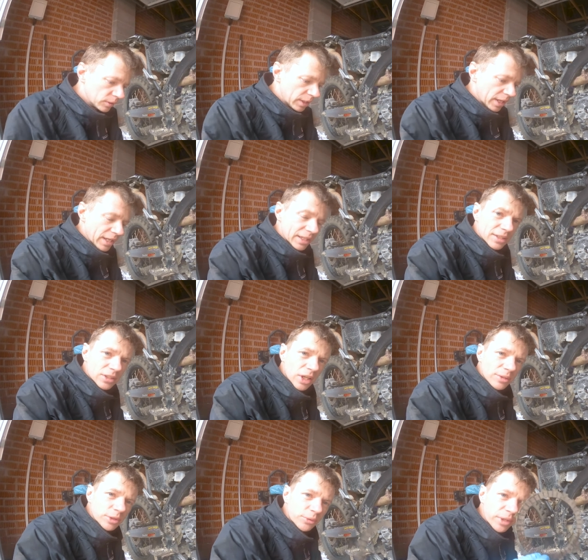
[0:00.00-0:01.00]
Okay,
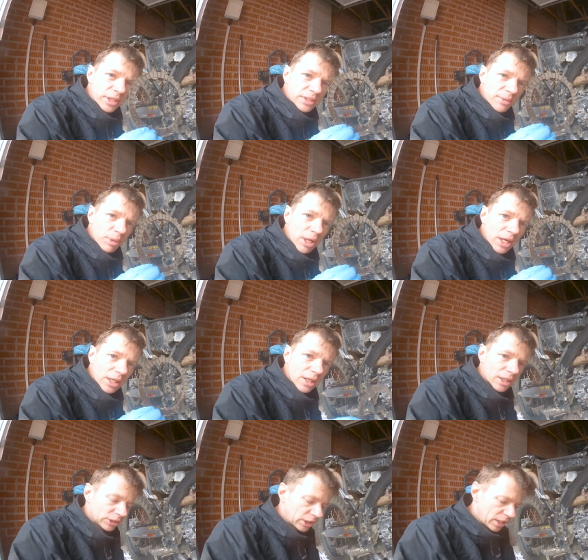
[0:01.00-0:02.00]
time to reassemble our
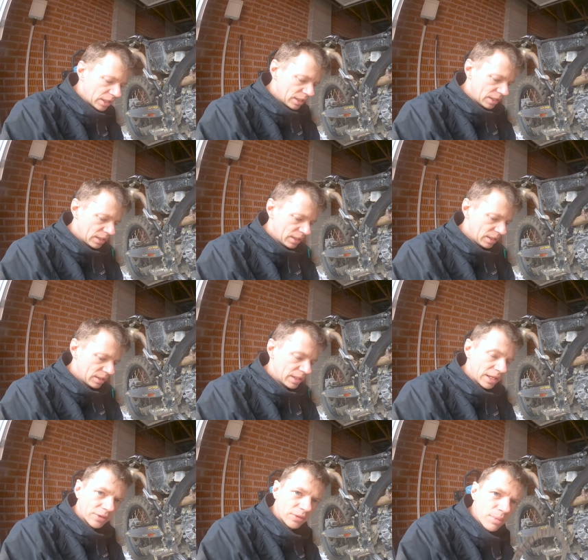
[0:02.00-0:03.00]
clutch.
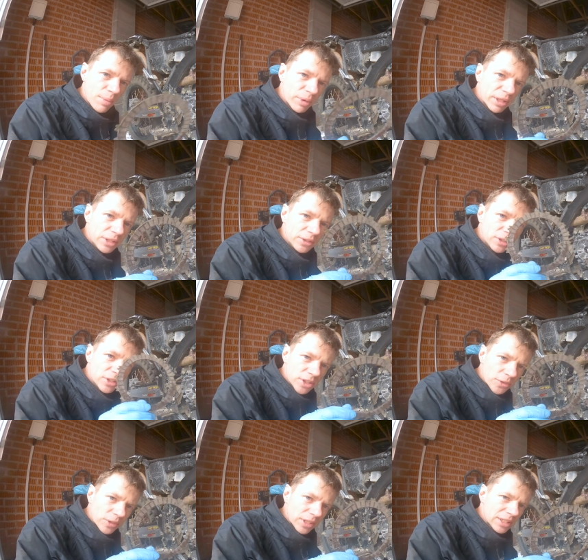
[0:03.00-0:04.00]
Now remember, you can
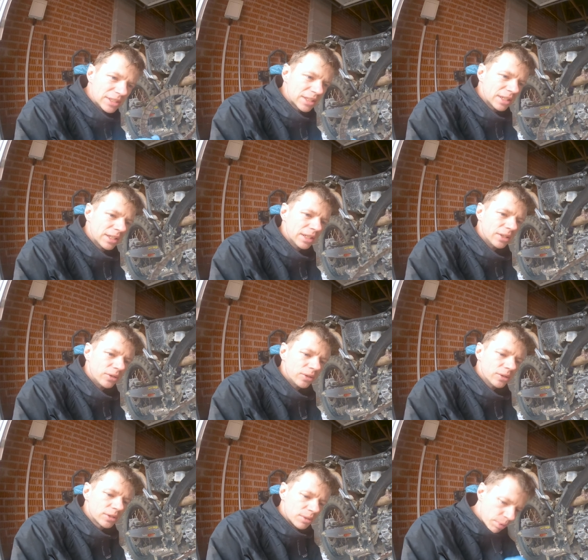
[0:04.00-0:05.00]
soak these in
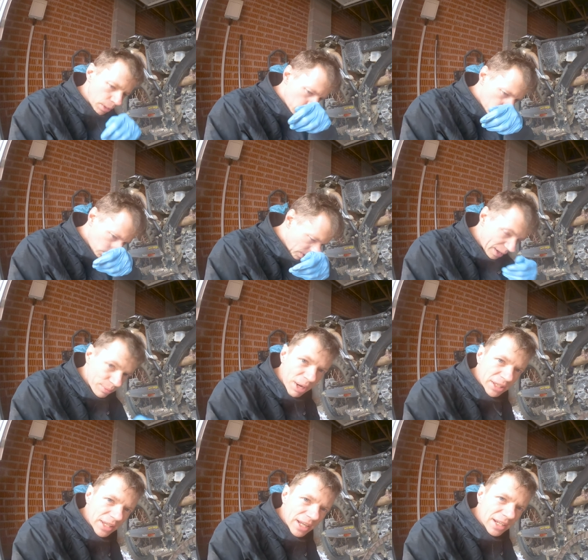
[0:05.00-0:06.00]
oil. Some people will
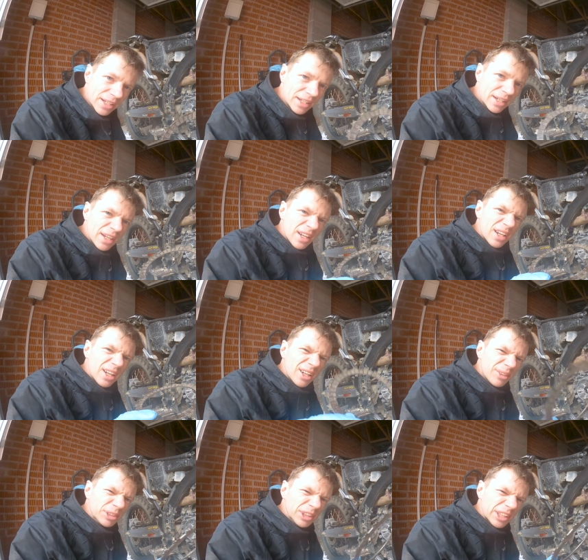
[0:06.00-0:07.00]
recommend that.
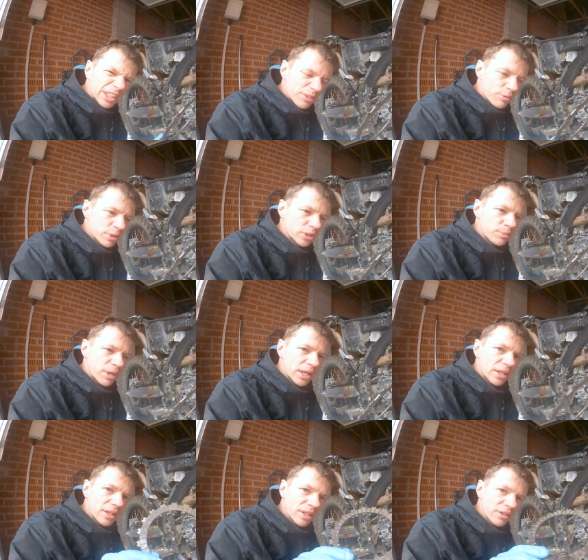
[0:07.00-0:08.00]
Uh, I'm just going to give them a
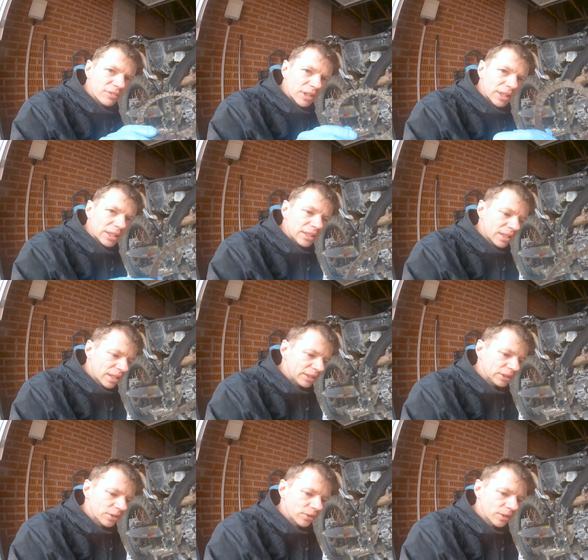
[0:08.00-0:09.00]
smear of clean
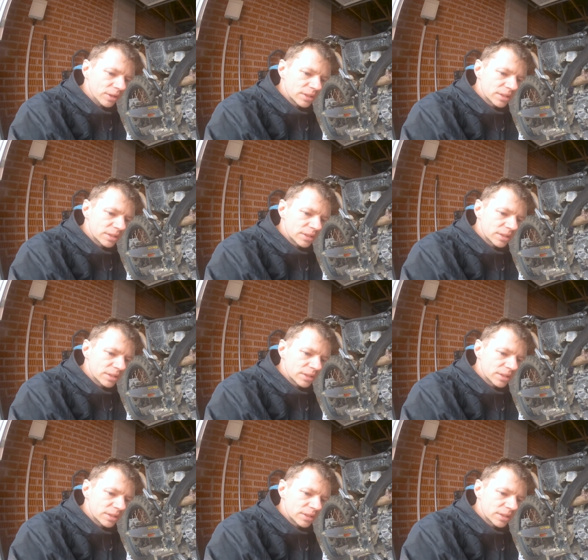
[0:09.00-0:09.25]
engine oil.